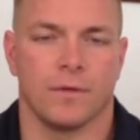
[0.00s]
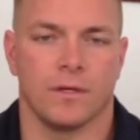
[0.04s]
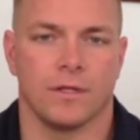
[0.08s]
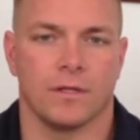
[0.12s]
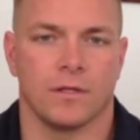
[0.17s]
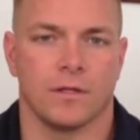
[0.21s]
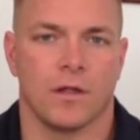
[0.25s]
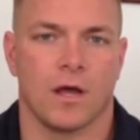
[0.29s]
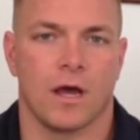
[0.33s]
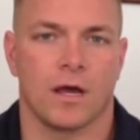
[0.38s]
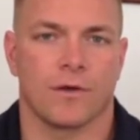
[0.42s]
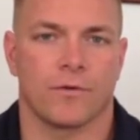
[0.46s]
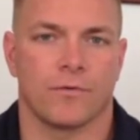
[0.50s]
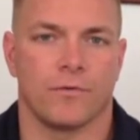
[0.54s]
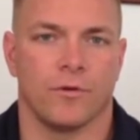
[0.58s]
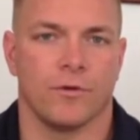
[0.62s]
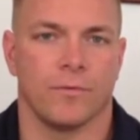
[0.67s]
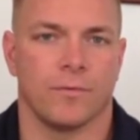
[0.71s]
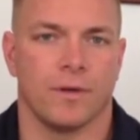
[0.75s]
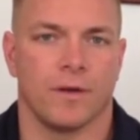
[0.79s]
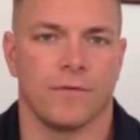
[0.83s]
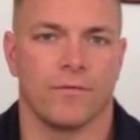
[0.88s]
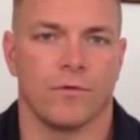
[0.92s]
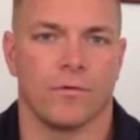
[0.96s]
the locker room
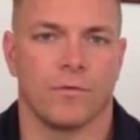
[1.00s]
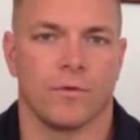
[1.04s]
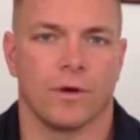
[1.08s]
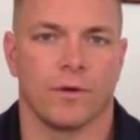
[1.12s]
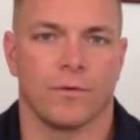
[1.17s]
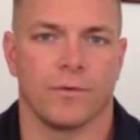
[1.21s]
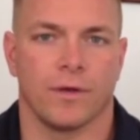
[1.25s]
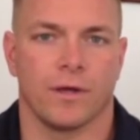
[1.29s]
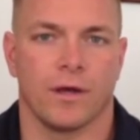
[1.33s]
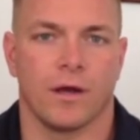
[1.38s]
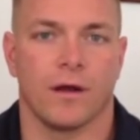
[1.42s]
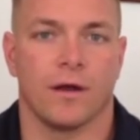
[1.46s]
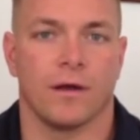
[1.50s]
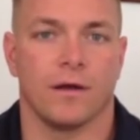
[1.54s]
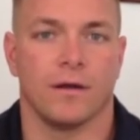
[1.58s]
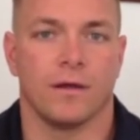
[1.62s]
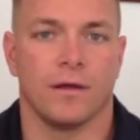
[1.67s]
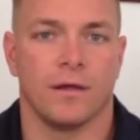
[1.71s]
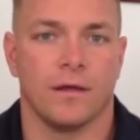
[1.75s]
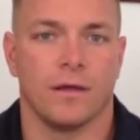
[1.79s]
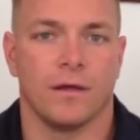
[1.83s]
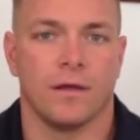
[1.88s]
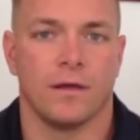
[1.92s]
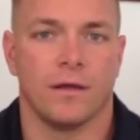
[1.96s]
and everywhere we are
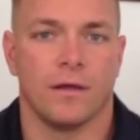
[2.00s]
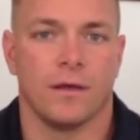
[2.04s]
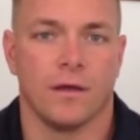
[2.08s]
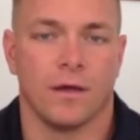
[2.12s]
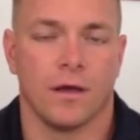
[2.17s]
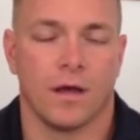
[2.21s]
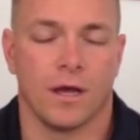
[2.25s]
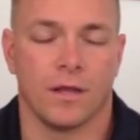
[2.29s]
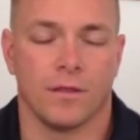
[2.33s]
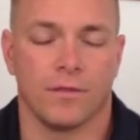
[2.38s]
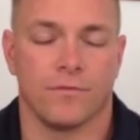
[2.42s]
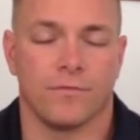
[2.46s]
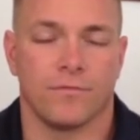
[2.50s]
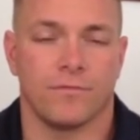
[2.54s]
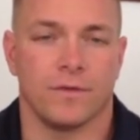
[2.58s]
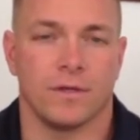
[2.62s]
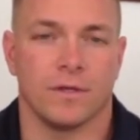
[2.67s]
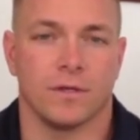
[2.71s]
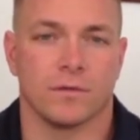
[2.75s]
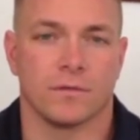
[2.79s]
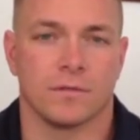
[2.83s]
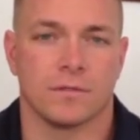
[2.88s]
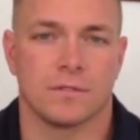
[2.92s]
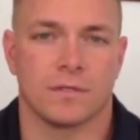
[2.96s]
on the
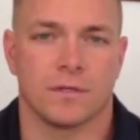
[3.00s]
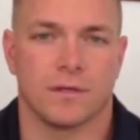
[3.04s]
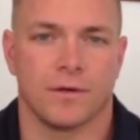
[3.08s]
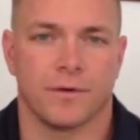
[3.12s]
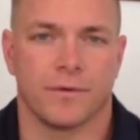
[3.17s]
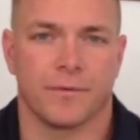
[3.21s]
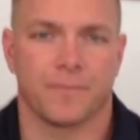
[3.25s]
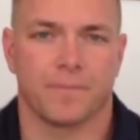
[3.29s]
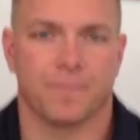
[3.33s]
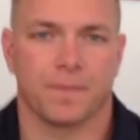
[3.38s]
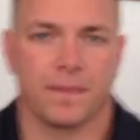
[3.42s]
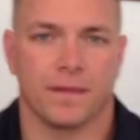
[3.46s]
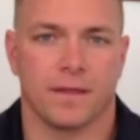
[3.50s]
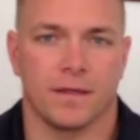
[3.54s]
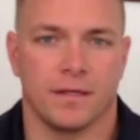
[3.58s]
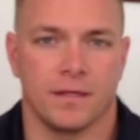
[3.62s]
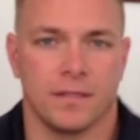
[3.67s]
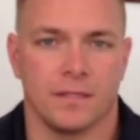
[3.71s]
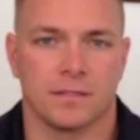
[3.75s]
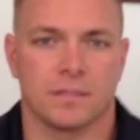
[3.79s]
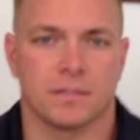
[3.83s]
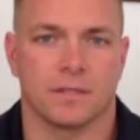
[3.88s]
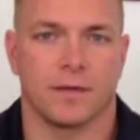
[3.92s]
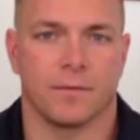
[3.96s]
field. So it
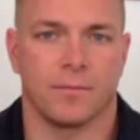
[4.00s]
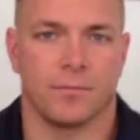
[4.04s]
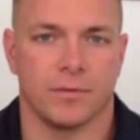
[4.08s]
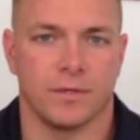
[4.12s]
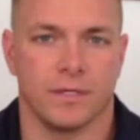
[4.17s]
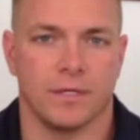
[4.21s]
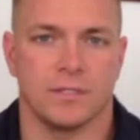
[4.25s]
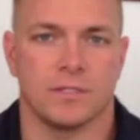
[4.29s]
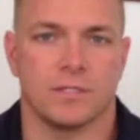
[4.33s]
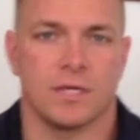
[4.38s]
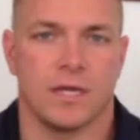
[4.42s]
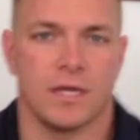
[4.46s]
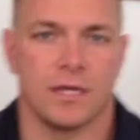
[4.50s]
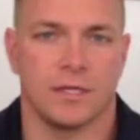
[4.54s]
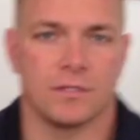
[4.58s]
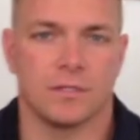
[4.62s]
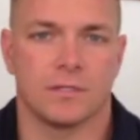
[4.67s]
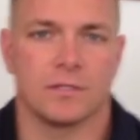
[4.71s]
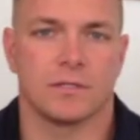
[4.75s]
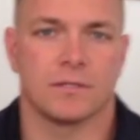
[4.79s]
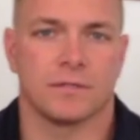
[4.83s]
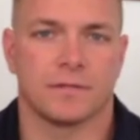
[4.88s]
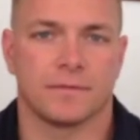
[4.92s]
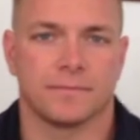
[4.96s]
is a complete
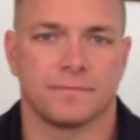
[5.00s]
change.